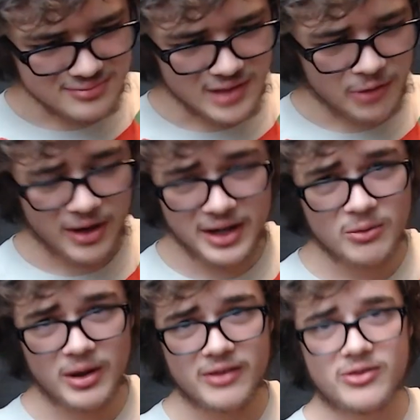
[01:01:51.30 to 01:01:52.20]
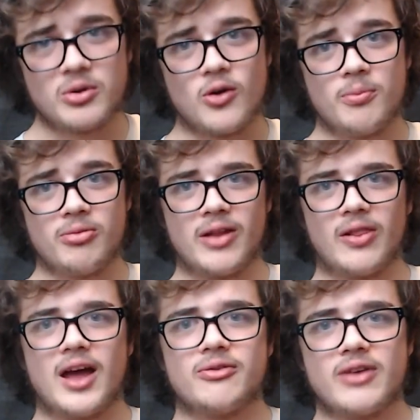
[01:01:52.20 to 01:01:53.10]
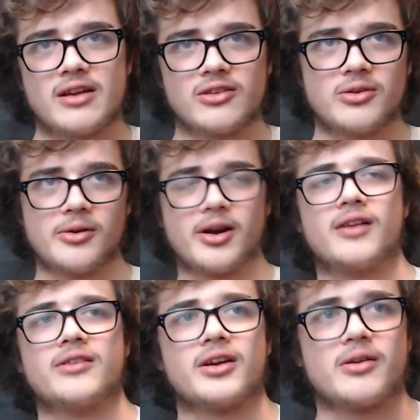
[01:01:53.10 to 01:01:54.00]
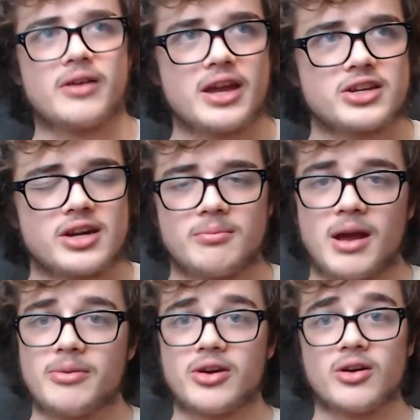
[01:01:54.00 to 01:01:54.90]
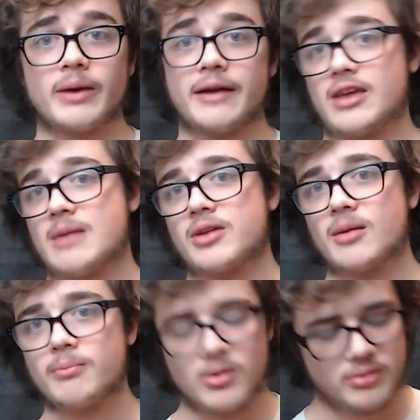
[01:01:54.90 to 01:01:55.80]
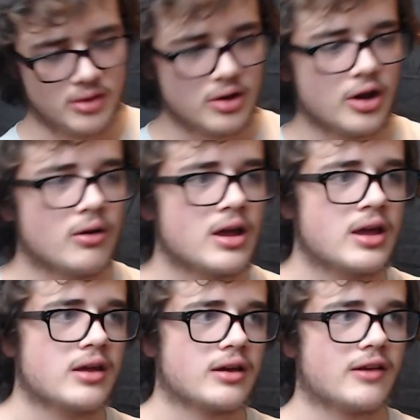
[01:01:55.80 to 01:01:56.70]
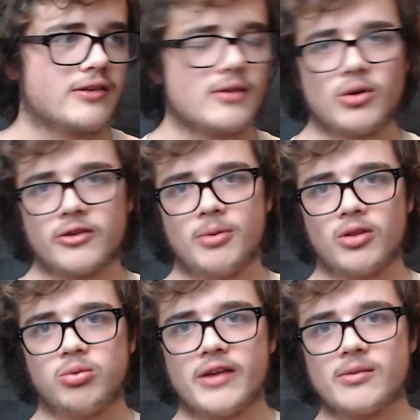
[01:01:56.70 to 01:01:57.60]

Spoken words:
finding ways to incorporate life into your content creation might be a good way of keeping up both, because it works both ways.